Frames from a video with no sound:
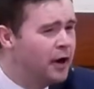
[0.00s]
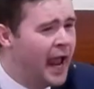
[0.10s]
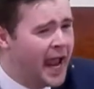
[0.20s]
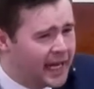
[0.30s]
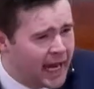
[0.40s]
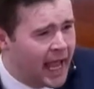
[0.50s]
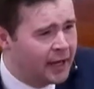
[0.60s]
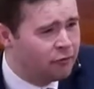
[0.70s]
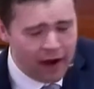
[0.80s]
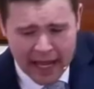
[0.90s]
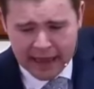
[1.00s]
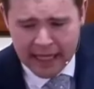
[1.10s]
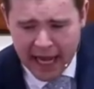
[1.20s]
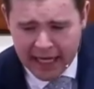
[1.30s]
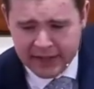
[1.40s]
headline read the
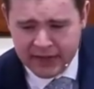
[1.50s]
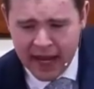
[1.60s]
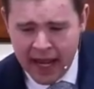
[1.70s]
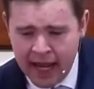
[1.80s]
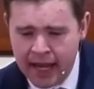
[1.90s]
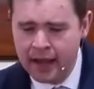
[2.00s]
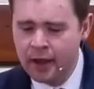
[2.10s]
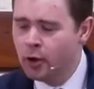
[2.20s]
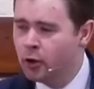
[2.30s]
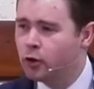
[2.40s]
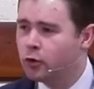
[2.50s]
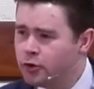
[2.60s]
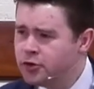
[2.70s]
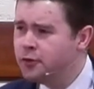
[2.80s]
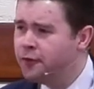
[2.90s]
next day
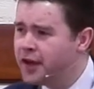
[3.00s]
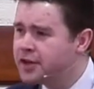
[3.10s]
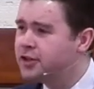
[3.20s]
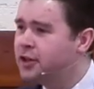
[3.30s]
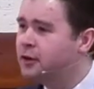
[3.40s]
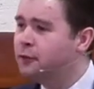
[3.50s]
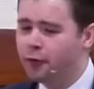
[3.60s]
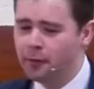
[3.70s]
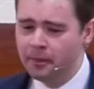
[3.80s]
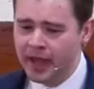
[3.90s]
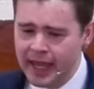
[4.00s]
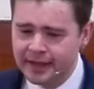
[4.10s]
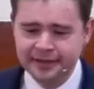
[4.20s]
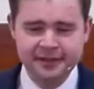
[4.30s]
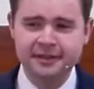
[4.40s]
Crucifixion for
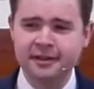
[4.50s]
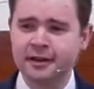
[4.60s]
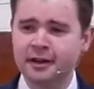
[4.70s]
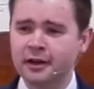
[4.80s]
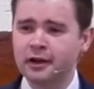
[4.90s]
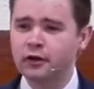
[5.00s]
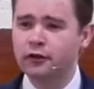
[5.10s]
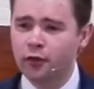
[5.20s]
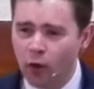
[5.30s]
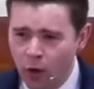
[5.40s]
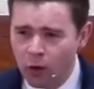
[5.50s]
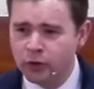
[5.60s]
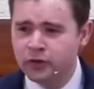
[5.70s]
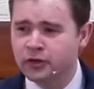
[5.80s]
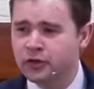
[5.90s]
Peace
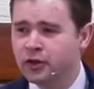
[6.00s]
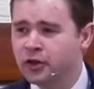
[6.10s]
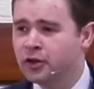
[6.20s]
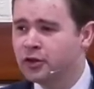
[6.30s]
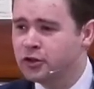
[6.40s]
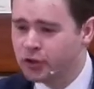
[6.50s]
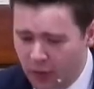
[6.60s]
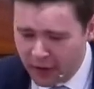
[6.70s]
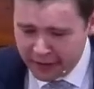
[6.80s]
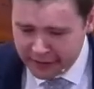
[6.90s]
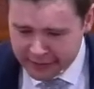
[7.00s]
Falls Short.